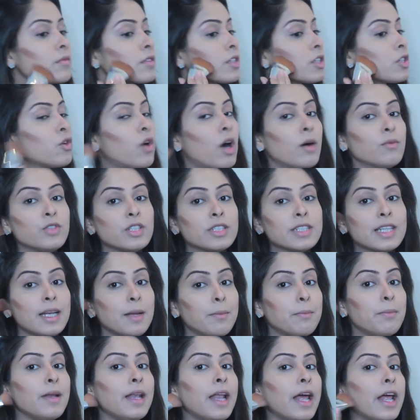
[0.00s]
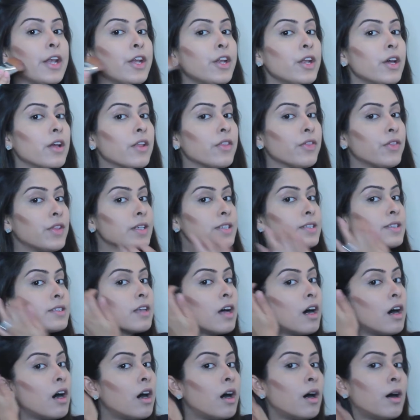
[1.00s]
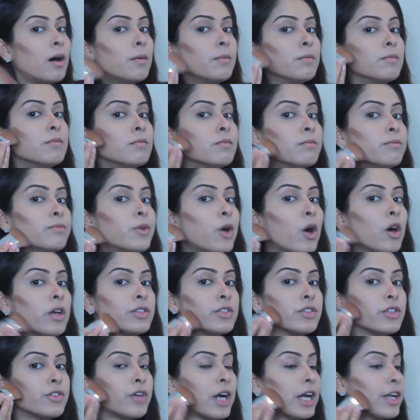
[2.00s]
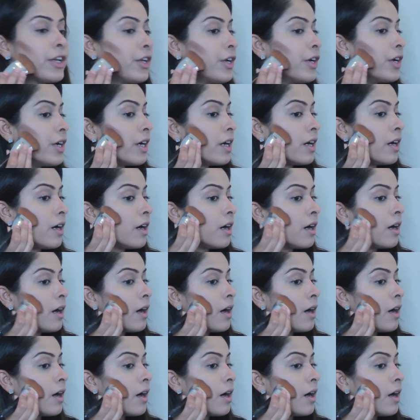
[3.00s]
So I'm just gonna blend this bronzer right here.